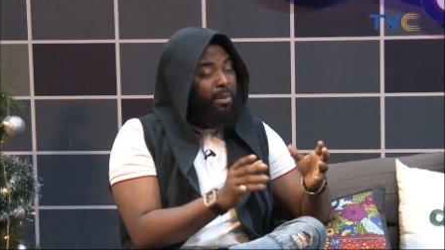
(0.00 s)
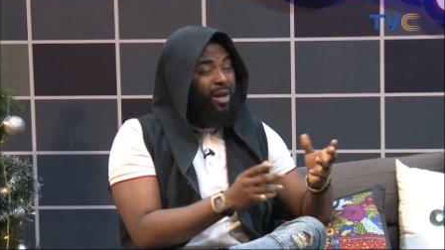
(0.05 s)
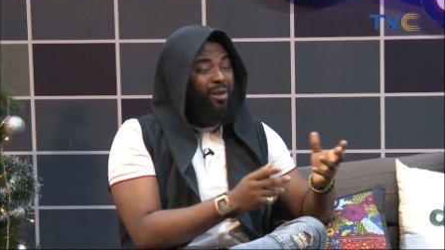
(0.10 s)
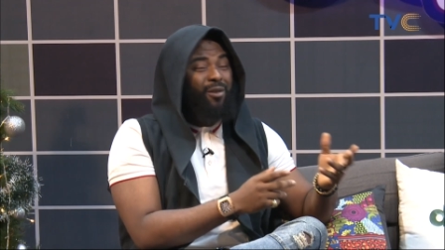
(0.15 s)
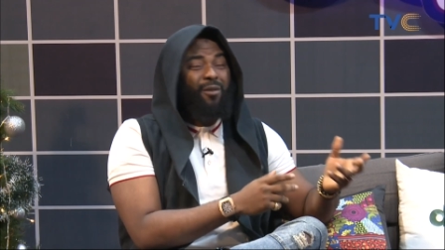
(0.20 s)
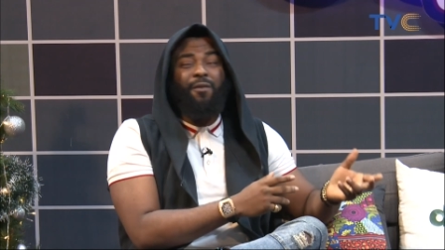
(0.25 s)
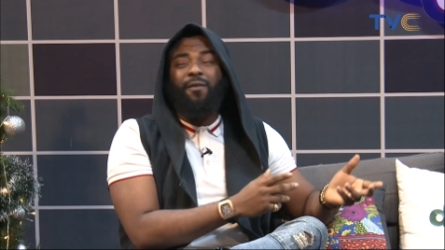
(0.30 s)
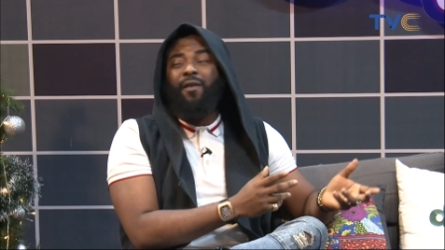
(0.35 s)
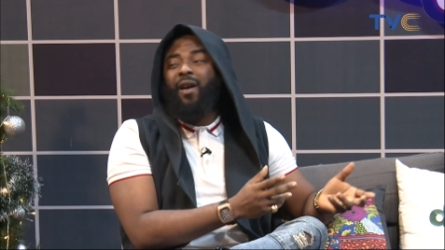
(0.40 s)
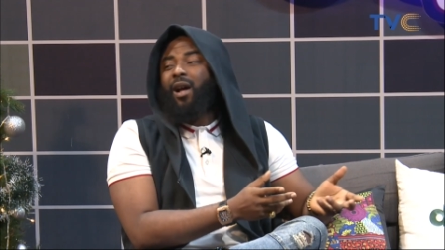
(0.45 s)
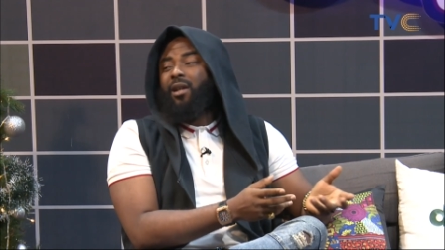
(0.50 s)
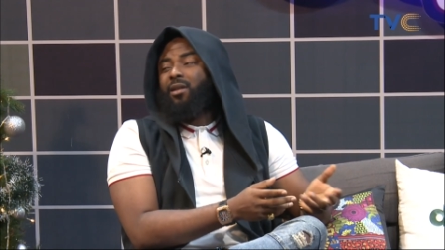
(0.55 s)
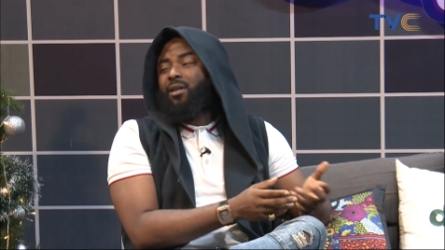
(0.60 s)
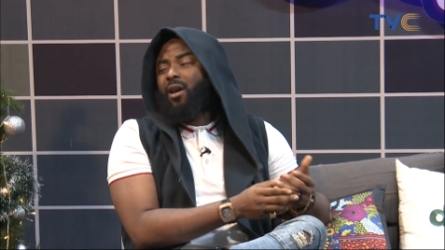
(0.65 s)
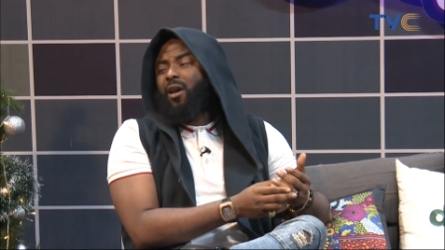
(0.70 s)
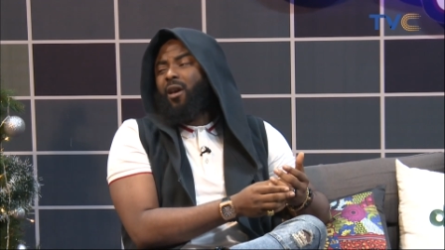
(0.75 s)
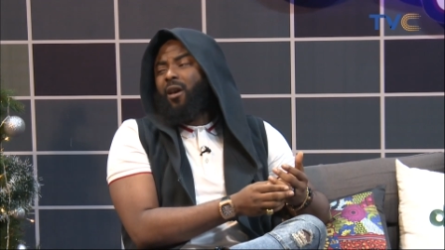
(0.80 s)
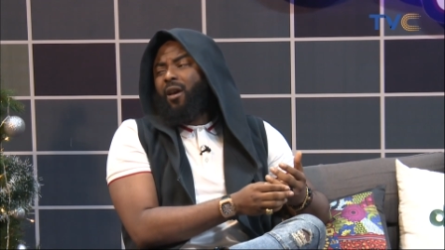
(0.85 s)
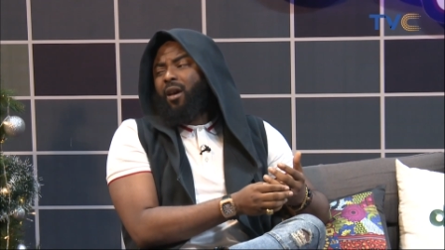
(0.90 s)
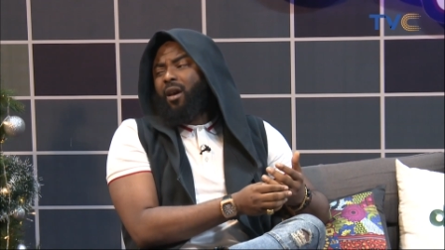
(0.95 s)
Matter of fact,
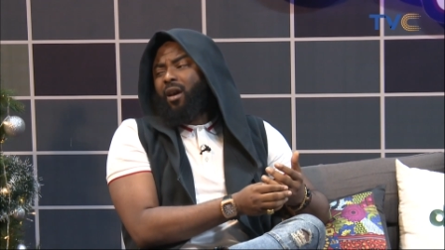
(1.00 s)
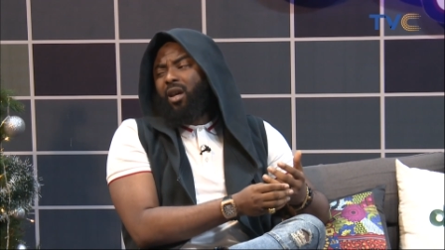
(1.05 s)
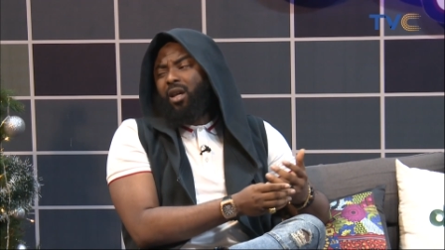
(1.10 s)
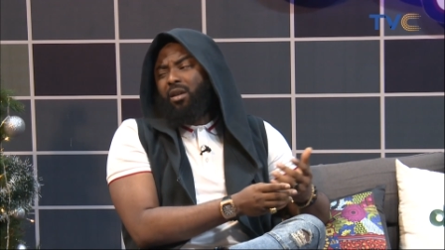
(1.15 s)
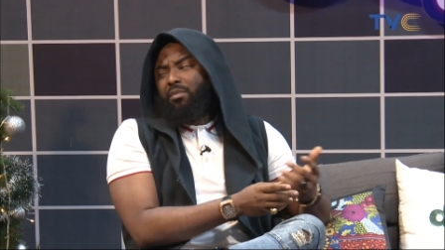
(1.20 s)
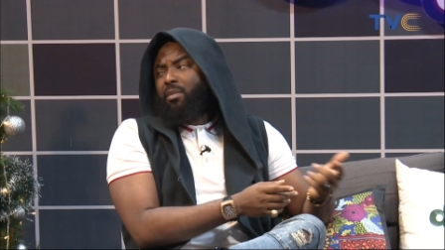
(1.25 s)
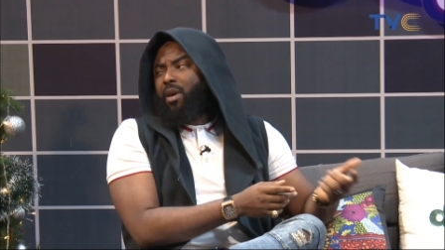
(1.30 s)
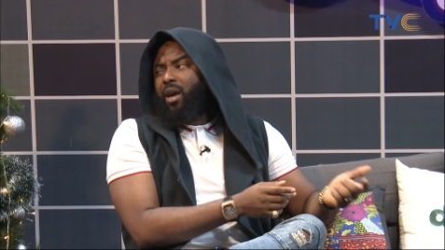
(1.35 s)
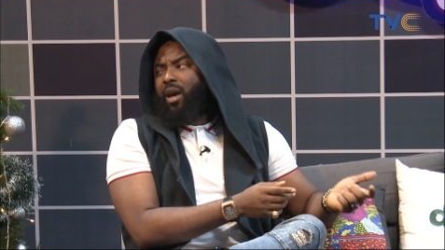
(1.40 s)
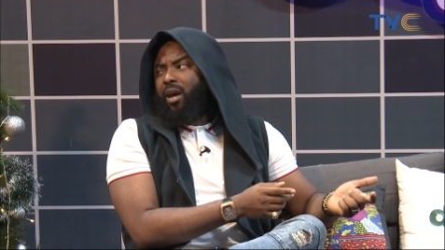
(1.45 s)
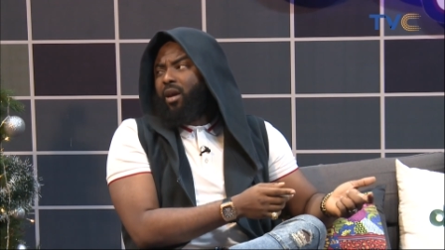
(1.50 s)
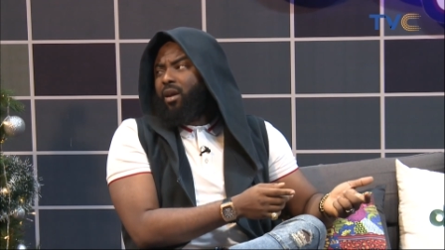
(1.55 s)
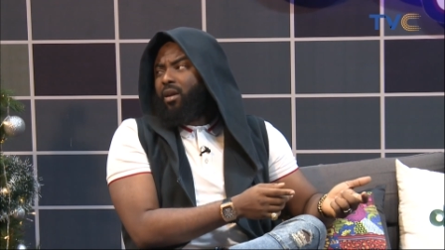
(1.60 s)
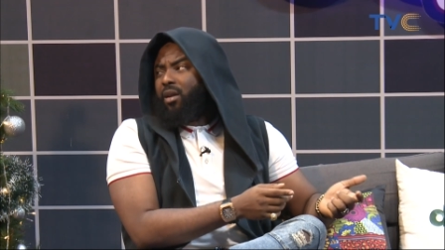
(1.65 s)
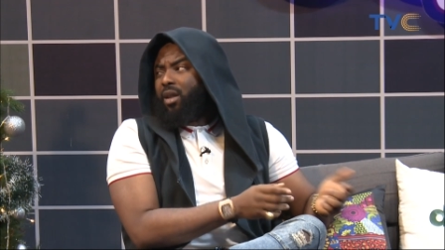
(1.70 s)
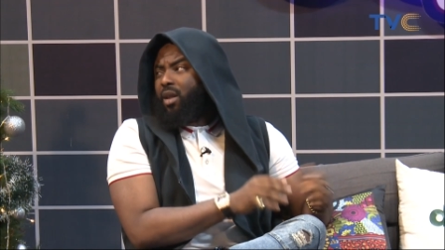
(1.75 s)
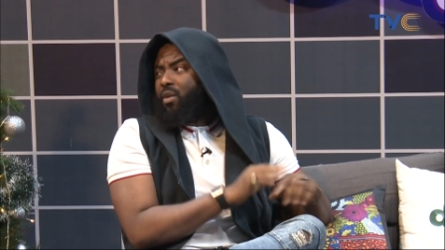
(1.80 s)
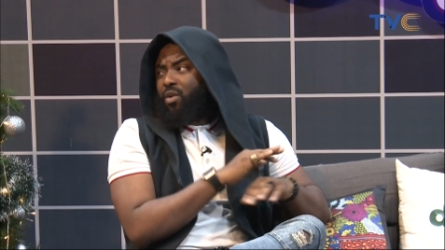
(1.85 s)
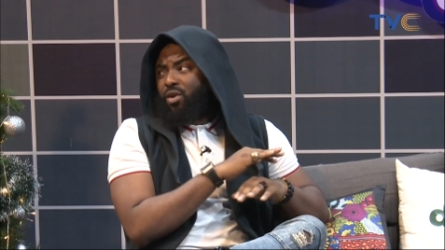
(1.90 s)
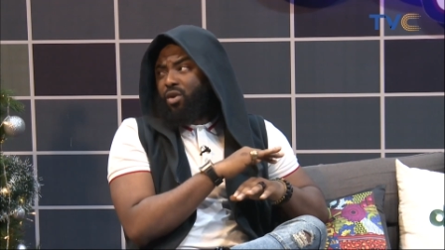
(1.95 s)
in May,
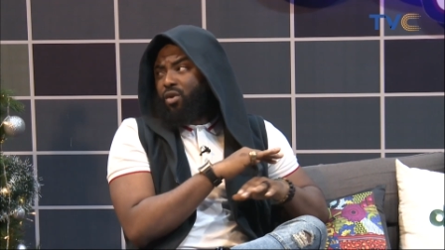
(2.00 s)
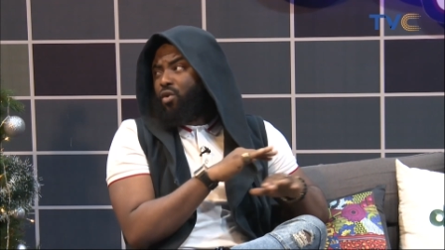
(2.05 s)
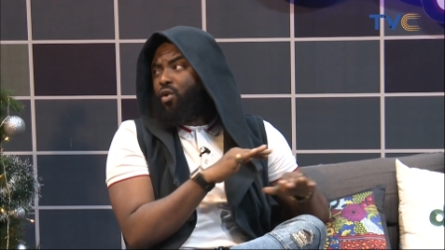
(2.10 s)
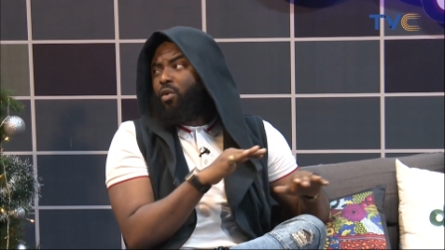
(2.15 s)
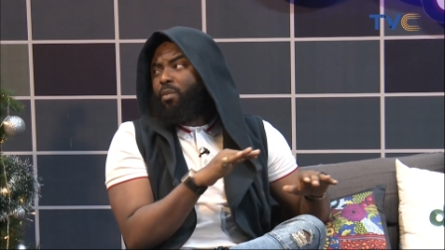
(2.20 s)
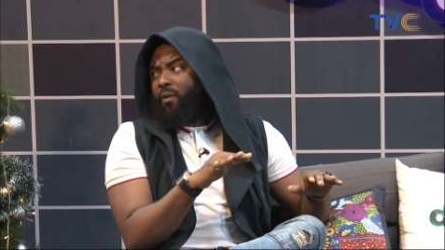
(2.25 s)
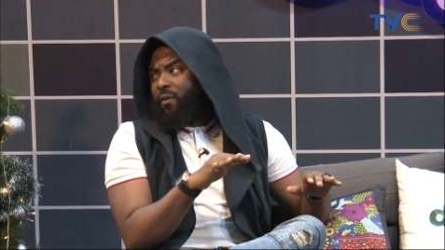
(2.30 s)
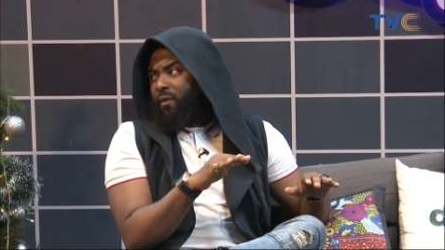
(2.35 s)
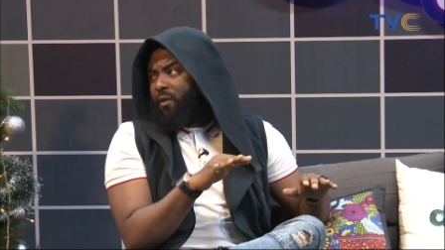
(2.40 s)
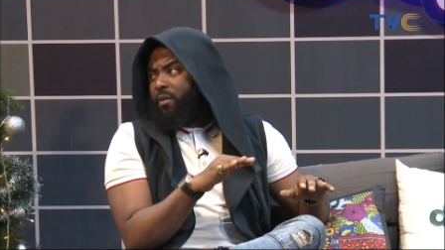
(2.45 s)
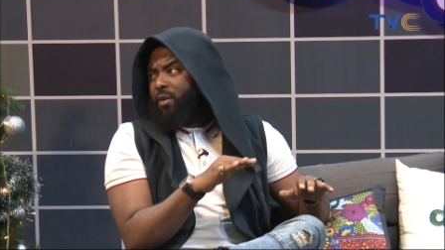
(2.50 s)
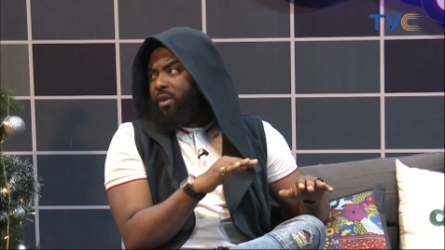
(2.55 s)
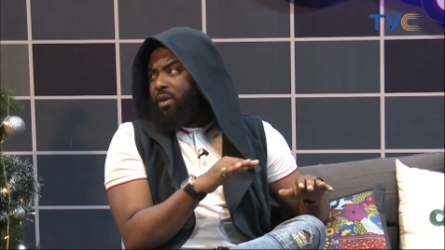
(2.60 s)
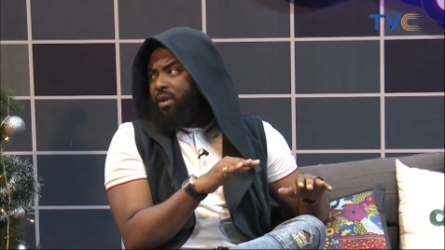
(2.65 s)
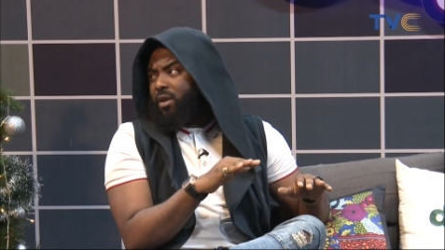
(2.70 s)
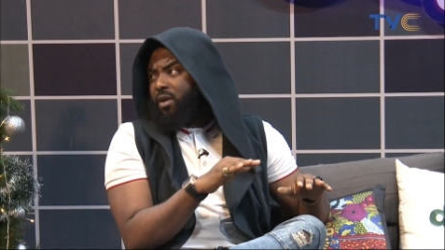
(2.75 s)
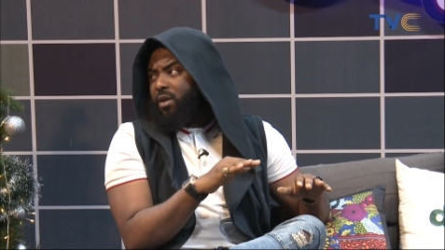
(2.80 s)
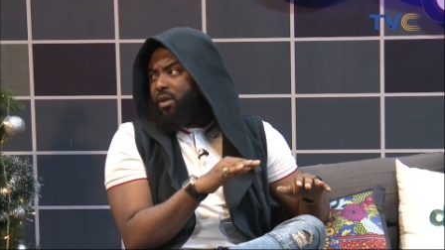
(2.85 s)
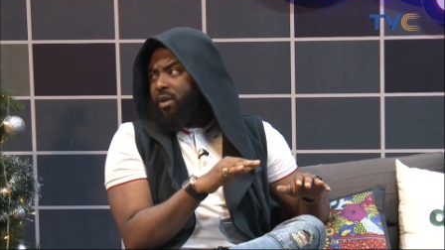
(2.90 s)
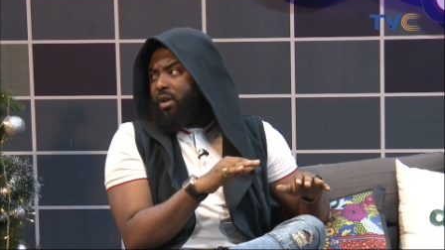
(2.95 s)
there was no
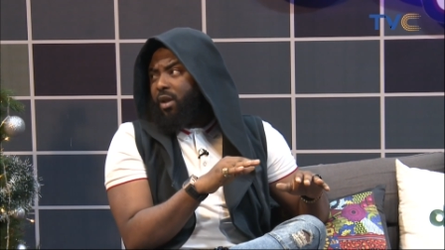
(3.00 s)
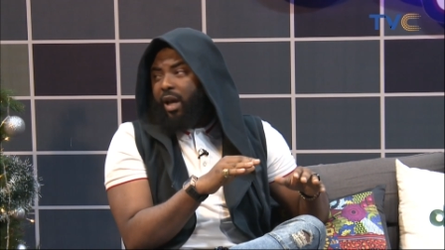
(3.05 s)
performances.